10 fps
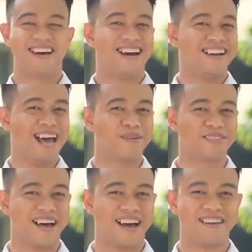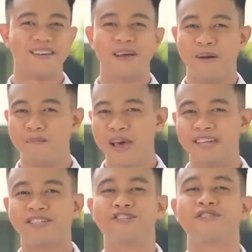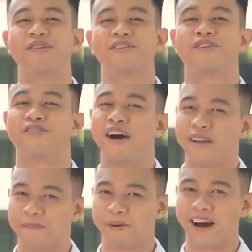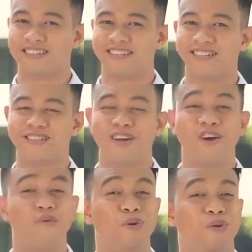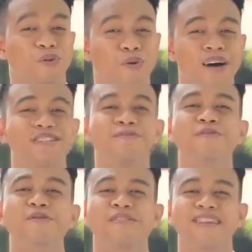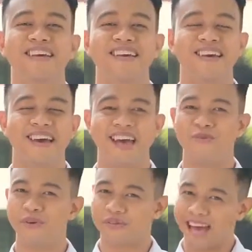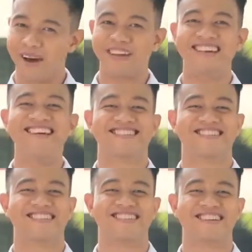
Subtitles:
An outline makes sure that your writing process will run smoothly and without a hitch.